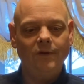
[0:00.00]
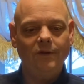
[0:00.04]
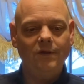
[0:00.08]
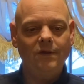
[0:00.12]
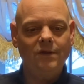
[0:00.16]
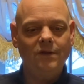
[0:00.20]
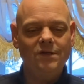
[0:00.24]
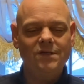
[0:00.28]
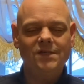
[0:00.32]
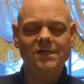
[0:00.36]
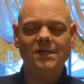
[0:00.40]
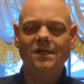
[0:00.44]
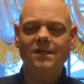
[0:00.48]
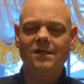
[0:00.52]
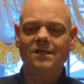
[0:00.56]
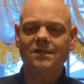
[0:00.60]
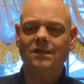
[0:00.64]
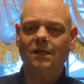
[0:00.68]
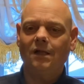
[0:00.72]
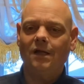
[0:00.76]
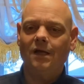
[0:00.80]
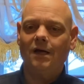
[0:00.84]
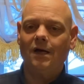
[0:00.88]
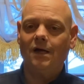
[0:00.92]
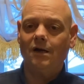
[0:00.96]
you see this a
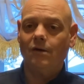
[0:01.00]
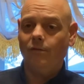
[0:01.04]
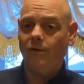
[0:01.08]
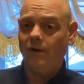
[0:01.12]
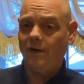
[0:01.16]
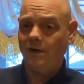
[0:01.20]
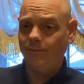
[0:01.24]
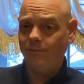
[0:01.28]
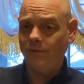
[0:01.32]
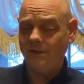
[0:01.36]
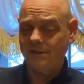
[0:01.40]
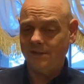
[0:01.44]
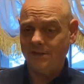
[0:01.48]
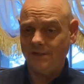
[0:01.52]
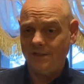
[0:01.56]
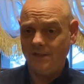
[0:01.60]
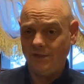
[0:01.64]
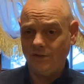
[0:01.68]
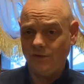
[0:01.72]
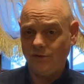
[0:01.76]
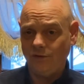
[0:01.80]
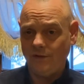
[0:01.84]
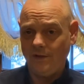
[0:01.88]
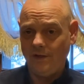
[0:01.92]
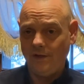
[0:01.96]
lot around a
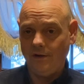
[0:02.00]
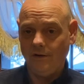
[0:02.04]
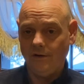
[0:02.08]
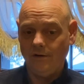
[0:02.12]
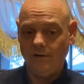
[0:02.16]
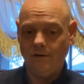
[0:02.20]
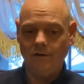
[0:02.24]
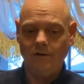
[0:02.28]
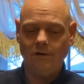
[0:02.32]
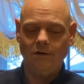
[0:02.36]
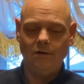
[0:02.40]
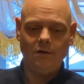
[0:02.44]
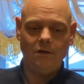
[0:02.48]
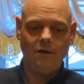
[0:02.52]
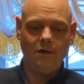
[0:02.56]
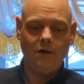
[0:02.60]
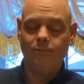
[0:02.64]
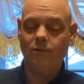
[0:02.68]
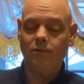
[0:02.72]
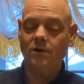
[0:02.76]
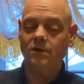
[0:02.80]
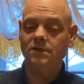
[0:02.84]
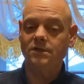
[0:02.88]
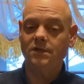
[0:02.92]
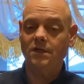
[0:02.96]
presidential
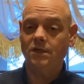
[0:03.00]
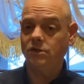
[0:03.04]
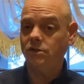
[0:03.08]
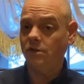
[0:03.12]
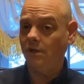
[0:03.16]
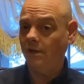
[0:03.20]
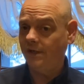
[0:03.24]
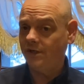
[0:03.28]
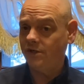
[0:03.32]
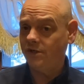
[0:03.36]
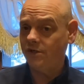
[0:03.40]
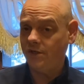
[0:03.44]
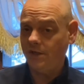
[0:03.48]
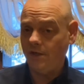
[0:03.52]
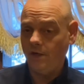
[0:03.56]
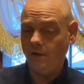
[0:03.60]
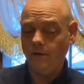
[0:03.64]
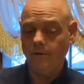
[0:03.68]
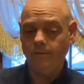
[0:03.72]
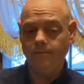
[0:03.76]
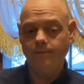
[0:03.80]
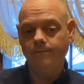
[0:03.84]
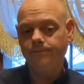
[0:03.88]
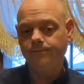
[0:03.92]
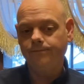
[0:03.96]
election
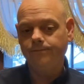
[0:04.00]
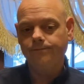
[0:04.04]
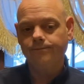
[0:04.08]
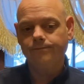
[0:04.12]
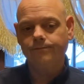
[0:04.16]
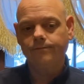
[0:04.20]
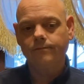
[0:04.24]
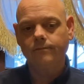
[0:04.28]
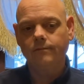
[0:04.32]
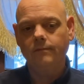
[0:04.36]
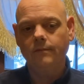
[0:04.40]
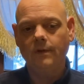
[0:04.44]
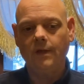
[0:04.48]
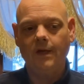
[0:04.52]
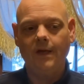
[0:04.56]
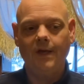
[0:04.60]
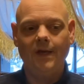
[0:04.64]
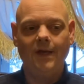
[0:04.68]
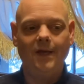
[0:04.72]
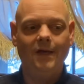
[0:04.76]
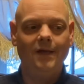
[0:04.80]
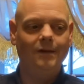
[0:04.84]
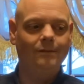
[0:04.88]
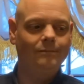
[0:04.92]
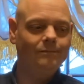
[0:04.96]
year,
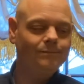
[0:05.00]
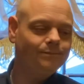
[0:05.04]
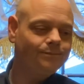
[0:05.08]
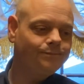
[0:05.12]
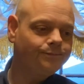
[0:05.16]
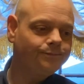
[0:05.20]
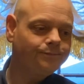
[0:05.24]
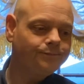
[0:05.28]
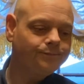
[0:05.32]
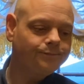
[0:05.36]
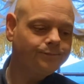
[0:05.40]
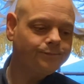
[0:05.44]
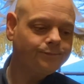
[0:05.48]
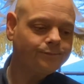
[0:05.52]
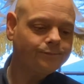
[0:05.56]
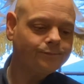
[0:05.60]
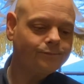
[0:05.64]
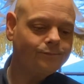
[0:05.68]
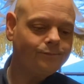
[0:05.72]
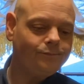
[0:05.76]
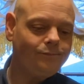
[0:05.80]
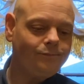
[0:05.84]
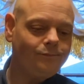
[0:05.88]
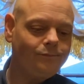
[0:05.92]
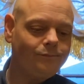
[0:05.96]
and
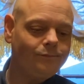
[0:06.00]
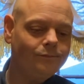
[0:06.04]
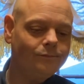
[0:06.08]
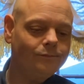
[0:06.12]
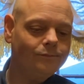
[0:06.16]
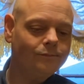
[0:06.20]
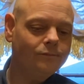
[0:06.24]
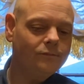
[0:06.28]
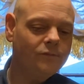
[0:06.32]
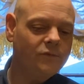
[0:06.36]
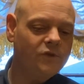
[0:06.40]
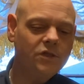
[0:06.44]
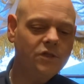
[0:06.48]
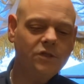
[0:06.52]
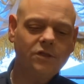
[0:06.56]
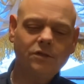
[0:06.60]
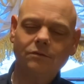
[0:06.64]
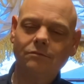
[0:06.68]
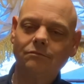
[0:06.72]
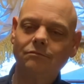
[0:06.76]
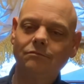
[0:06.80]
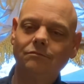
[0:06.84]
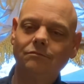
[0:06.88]
just